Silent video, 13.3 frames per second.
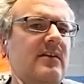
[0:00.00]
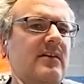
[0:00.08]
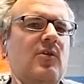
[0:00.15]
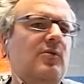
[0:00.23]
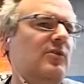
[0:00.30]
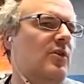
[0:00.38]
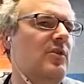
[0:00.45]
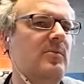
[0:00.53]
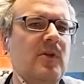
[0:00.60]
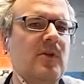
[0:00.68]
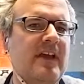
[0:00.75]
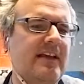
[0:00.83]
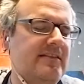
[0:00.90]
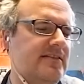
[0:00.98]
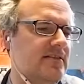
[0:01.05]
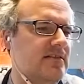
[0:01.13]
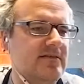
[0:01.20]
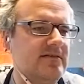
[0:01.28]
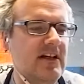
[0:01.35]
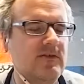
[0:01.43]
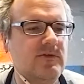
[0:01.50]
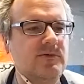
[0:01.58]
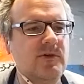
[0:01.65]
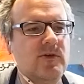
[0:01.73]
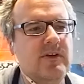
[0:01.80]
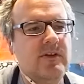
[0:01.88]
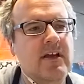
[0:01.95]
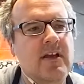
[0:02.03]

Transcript: I won't know about that till down the road